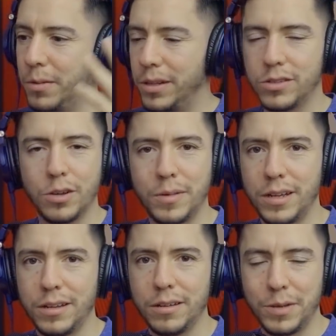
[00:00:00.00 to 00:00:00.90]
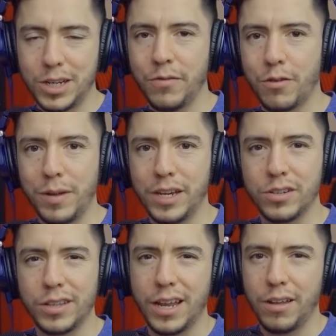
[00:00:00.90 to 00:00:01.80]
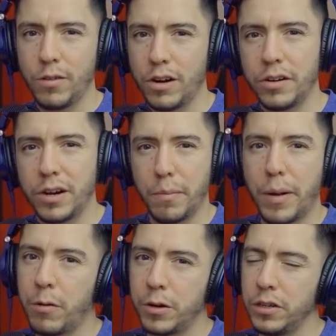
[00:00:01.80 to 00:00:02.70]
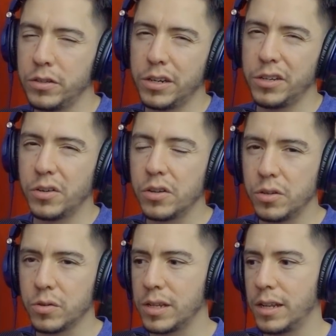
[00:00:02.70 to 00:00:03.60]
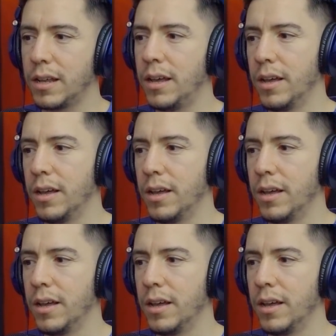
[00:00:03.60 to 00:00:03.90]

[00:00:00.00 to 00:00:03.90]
with so much information that if you're not a power user, you don't use it.